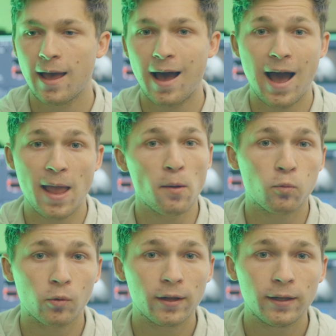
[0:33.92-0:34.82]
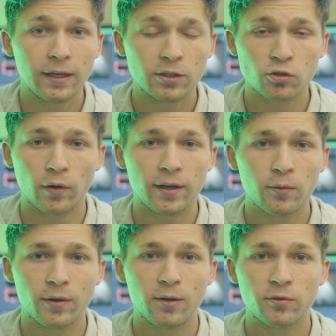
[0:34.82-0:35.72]
I really enjoyed it
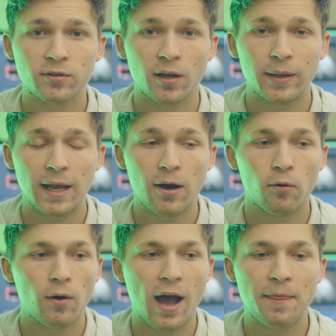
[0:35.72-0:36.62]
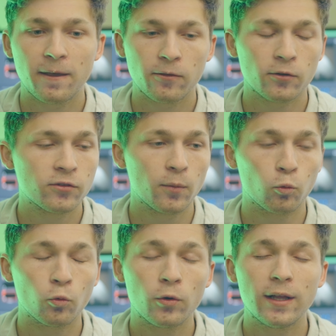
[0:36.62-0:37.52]
when it was coming out. I think there's
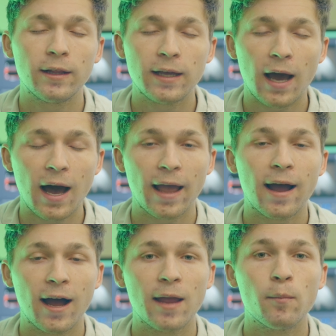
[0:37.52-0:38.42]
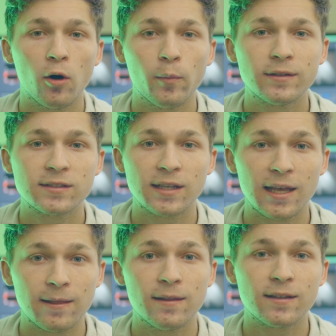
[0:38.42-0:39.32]
some really high moments
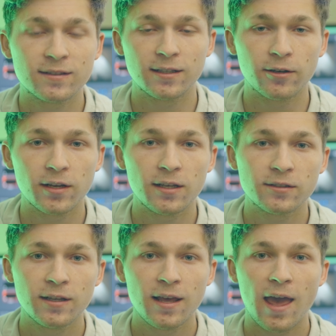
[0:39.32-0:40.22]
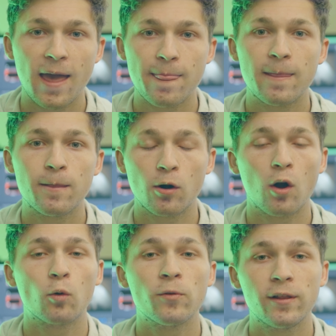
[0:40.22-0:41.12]
in this series, and then there
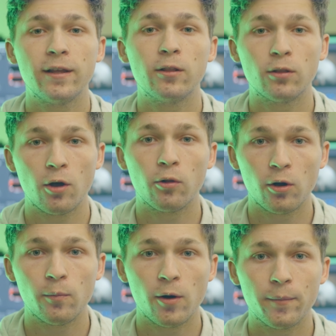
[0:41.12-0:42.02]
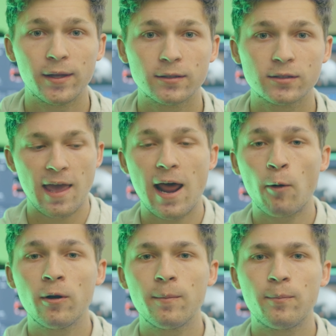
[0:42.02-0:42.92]
are really low moments. And I
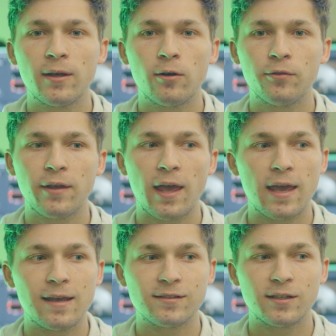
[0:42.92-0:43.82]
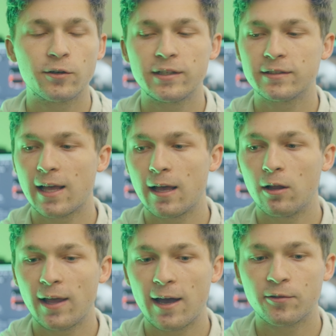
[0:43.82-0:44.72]
want to build a series that
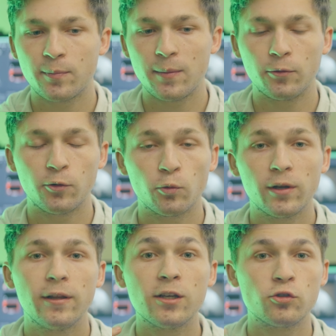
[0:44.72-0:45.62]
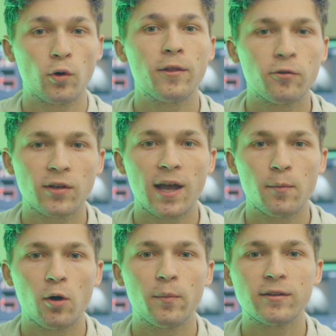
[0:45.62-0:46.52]
allows people to really enjoy those high
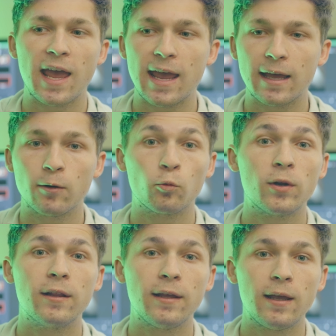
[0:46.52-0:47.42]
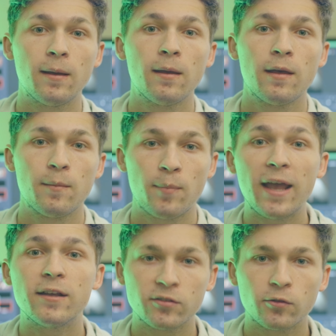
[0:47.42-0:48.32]
moments and really
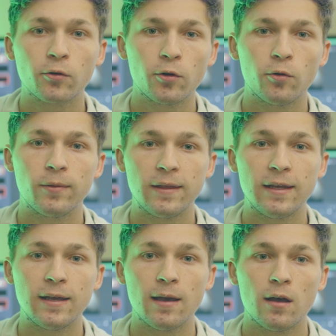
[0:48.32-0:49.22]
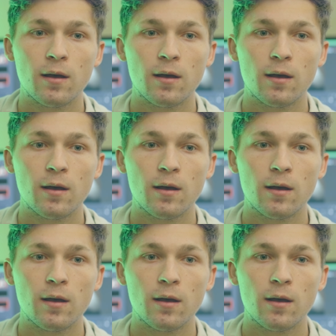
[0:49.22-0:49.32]
pace through the